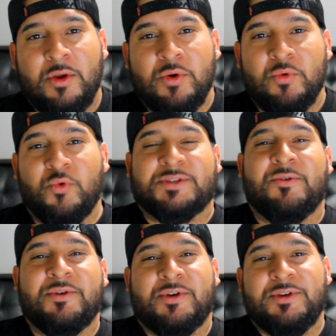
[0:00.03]
What's
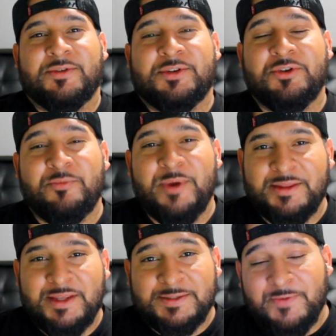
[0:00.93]
going on YouTube?
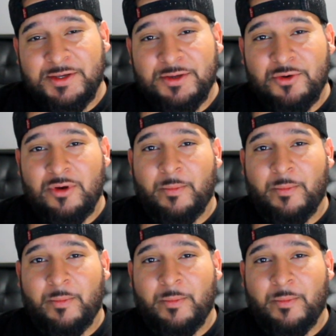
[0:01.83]
In this video,